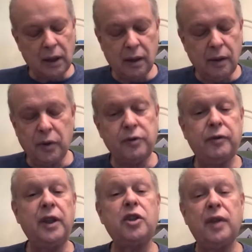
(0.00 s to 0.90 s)
it was
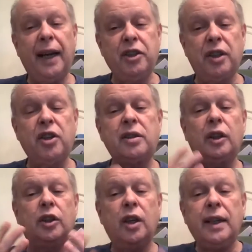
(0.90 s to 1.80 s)
very tragic just to
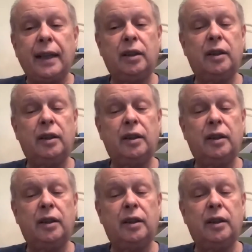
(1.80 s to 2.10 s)
look at her,